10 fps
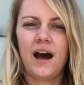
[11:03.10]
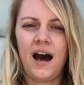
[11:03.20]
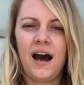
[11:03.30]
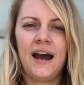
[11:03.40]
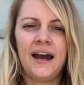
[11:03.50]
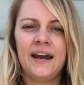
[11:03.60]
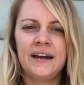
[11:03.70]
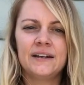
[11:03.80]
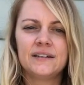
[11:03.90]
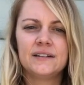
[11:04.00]
I
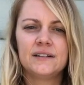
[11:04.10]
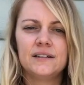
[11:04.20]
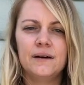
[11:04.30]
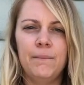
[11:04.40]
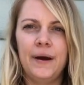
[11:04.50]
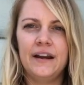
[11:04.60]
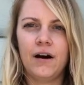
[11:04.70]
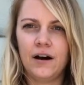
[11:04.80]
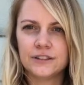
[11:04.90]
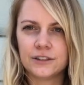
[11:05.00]
may
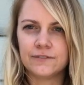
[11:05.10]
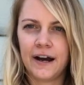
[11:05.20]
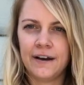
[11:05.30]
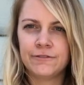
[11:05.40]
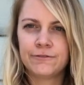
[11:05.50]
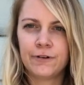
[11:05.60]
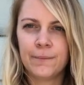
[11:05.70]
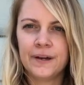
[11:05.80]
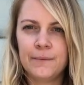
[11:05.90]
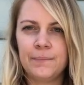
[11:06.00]
not survive
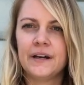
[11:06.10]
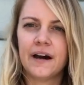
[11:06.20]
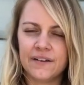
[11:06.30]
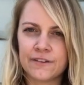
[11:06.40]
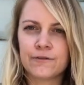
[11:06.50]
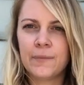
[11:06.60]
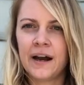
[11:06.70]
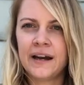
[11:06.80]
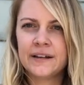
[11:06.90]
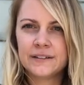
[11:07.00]
from it because of
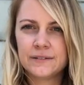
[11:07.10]
my